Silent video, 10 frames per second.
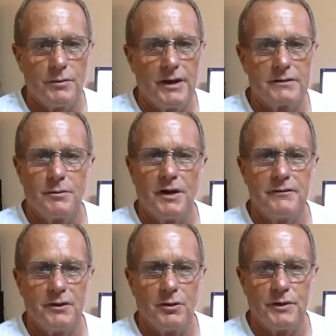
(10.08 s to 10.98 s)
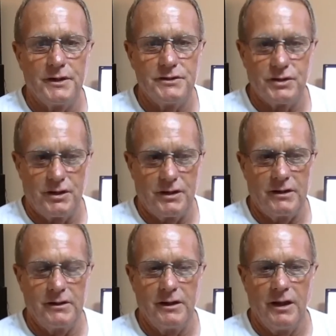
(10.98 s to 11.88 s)
back to my Philippine journey.
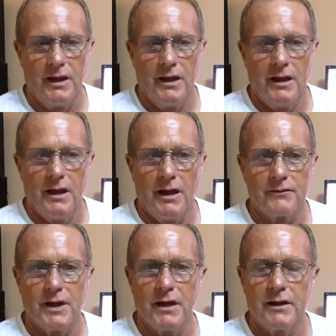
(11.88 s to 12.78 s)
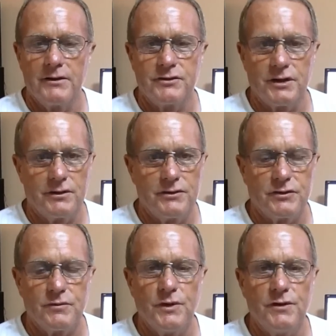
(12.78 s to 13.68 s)
I've got a
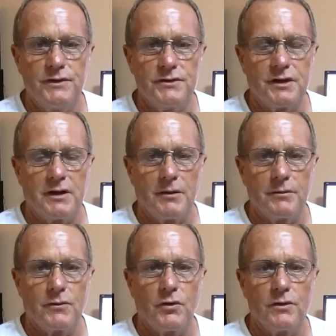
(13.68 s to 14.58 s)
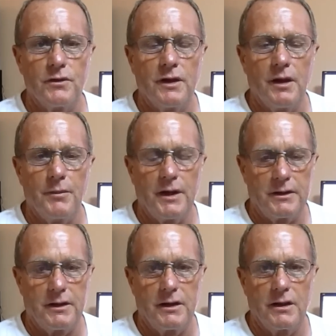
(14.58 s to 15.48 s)
series of movies that I'm
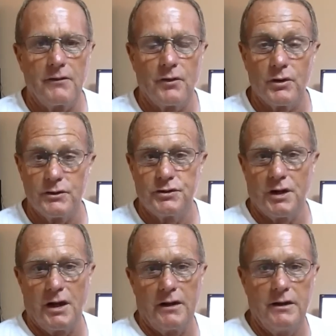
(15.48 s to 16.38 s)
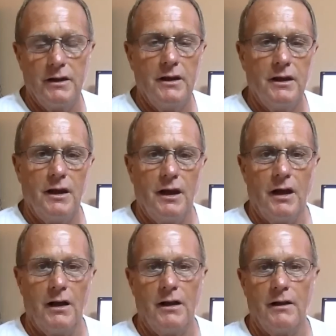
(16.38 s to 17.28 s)
making. I've already shot,
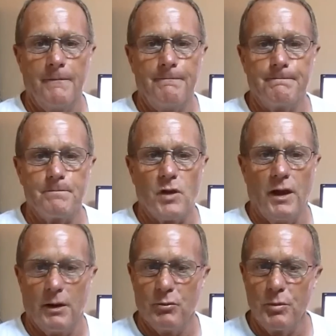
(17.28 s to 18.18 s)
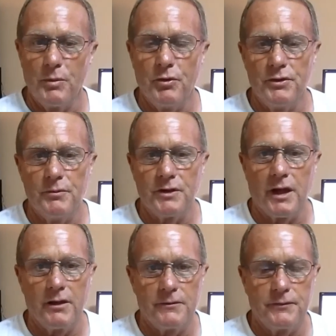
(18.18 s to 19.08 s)
and I'm going to be putting them
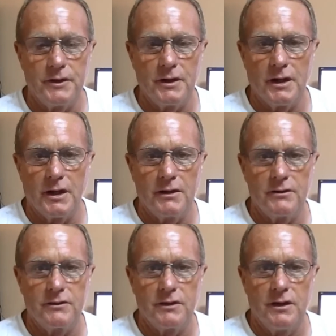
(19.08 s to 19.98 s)
together for you guys.